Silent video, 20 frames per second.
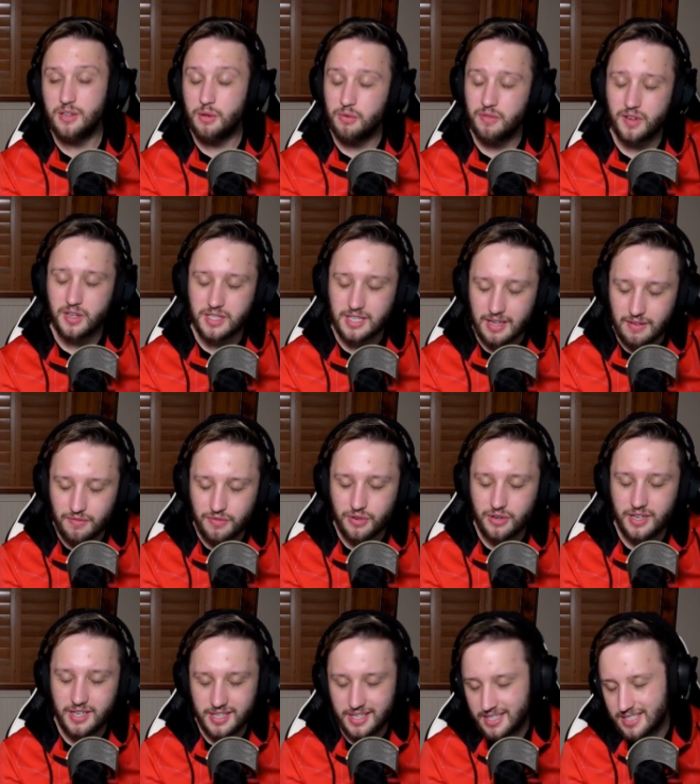that's all we've got time
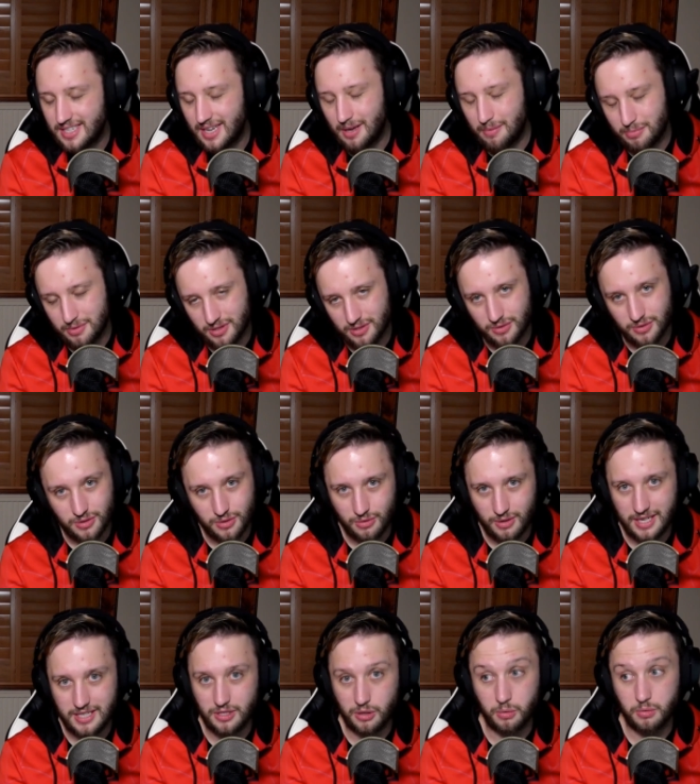for in this episode.
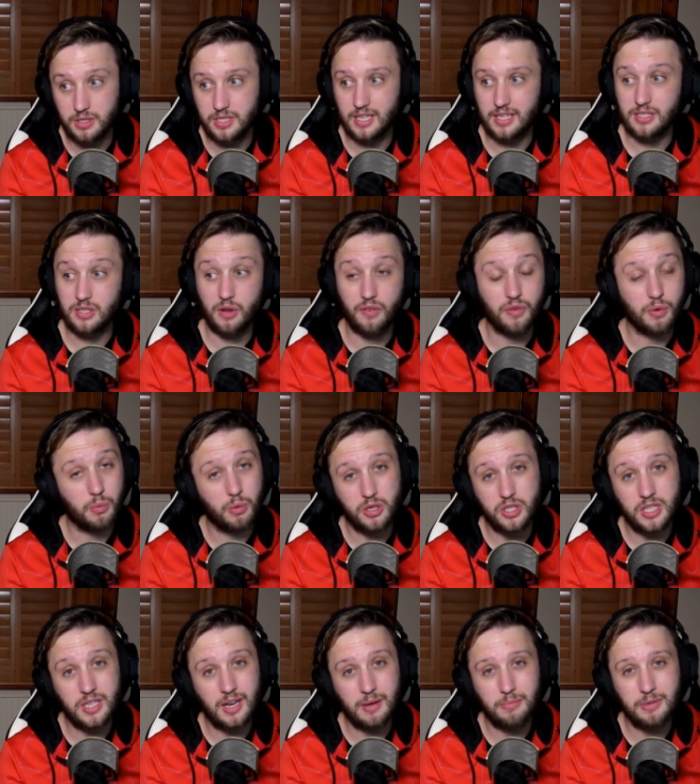So as always, thanks a lot for
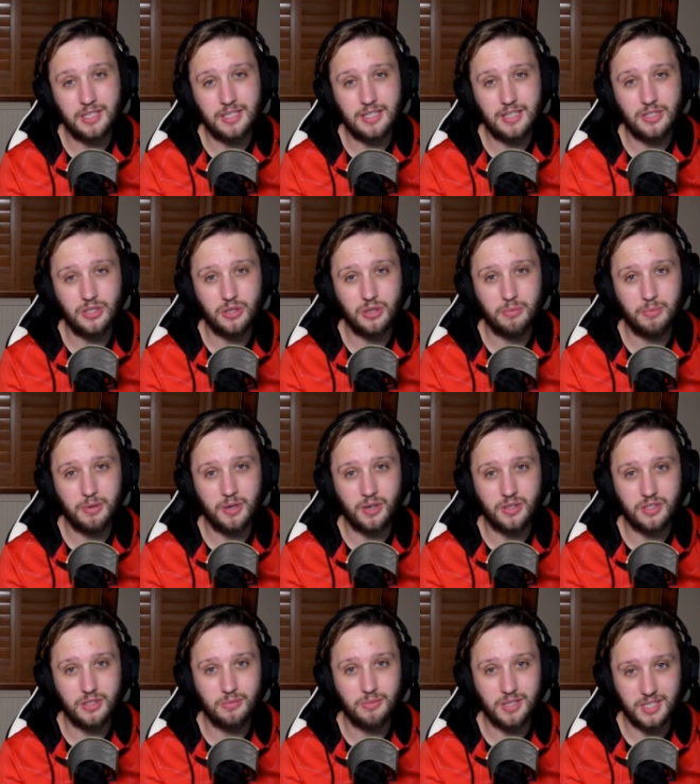watching. I've been Steejo, you've been
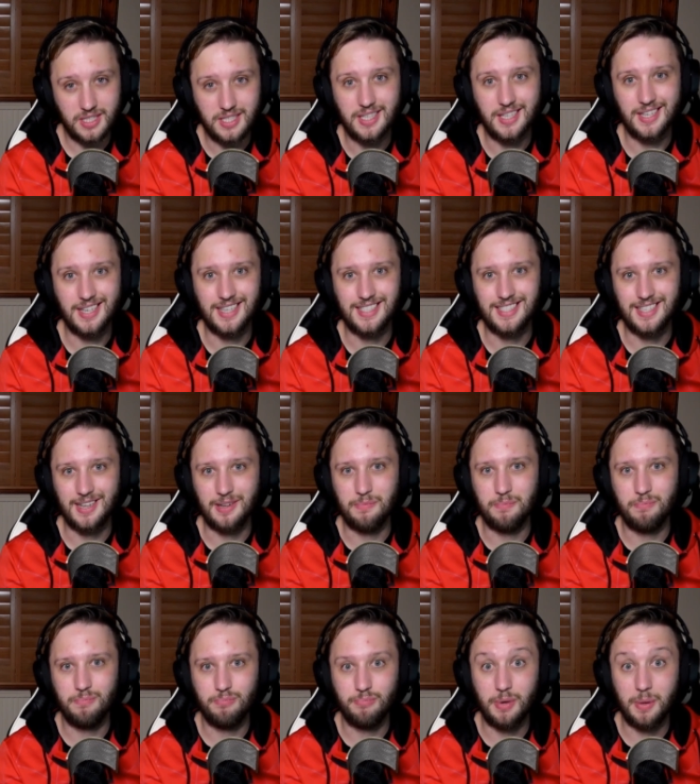awesome, and I'll see you next
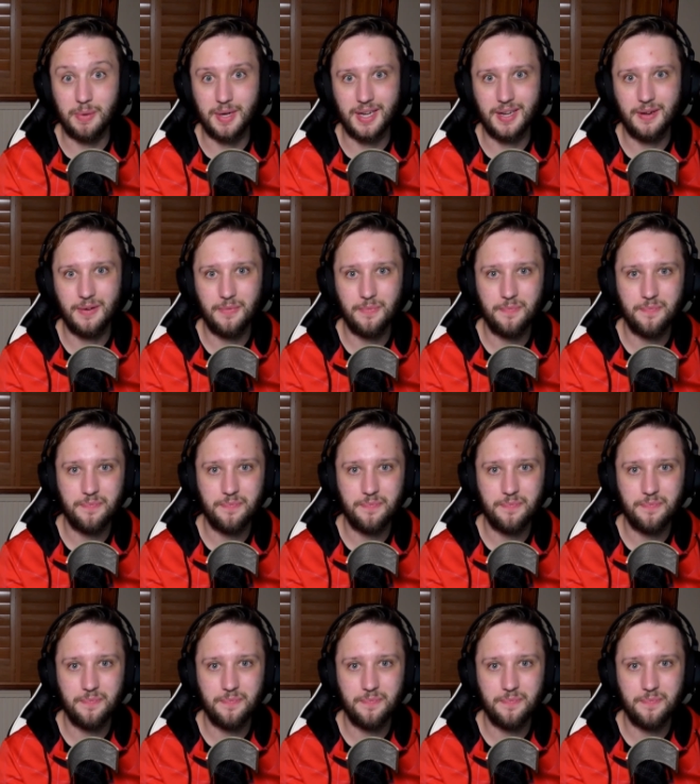time. Bye-bye.